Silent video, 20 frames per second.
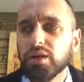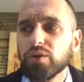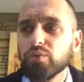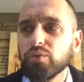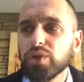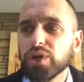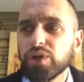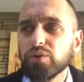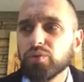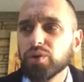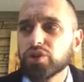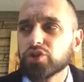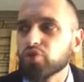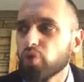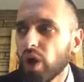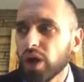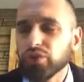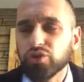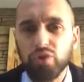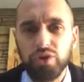We
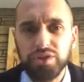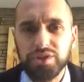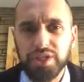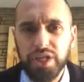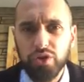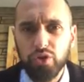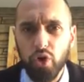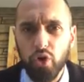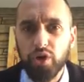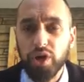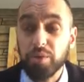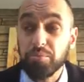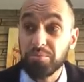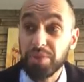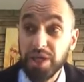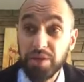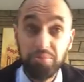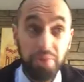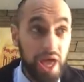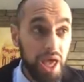try to understand, okay,
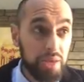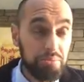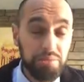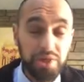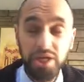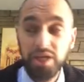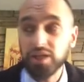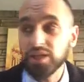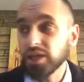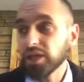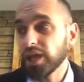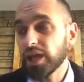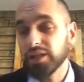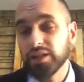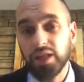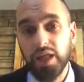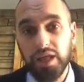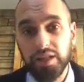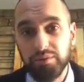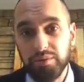Big Bang beginning
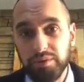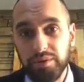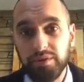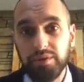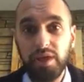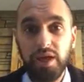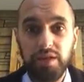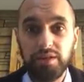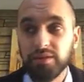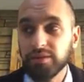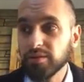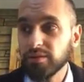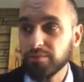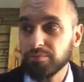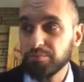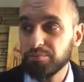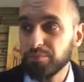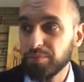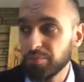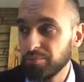
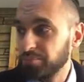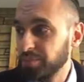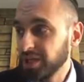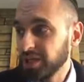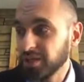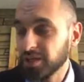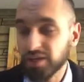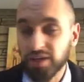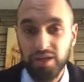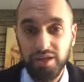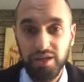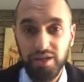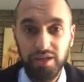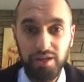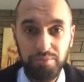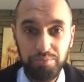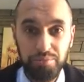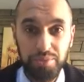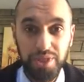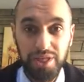and big
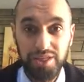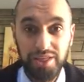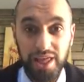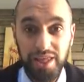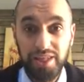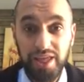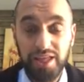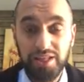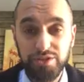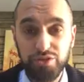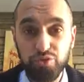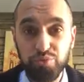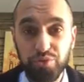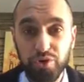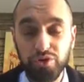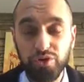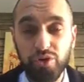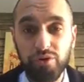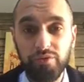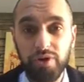dead end,
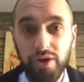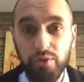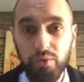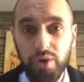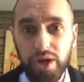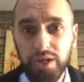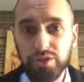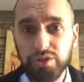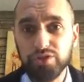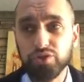supernova, right?